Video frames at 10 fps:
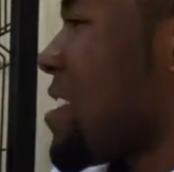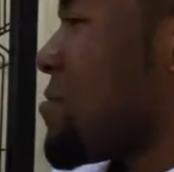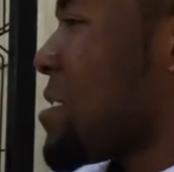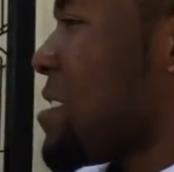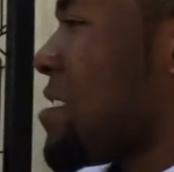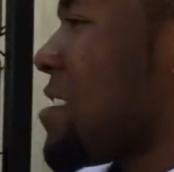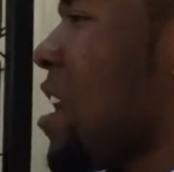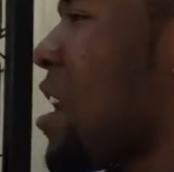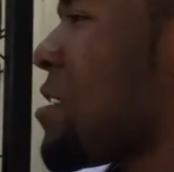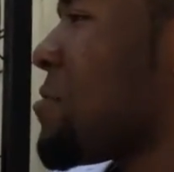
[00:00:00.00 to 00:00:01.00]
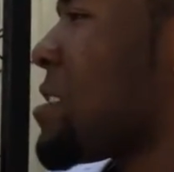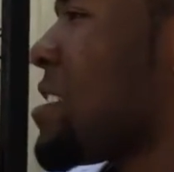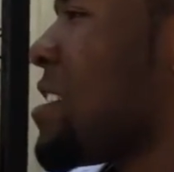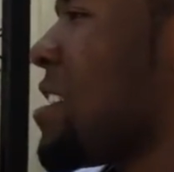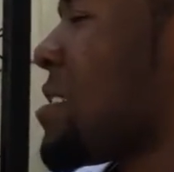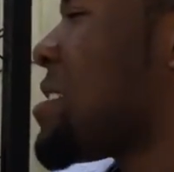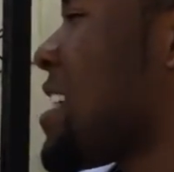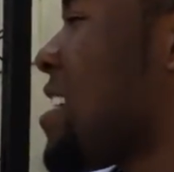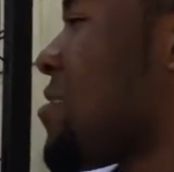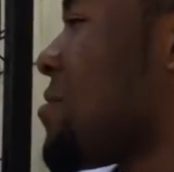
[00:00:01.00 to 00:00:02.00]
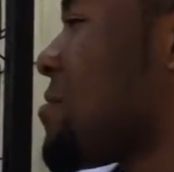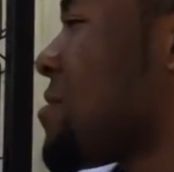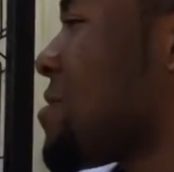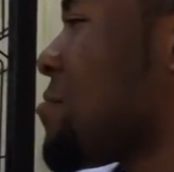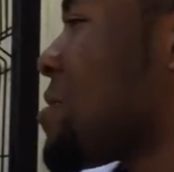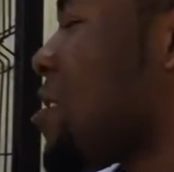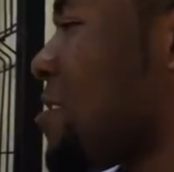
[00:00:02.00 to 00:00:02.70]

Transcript: It was in Seattle. It was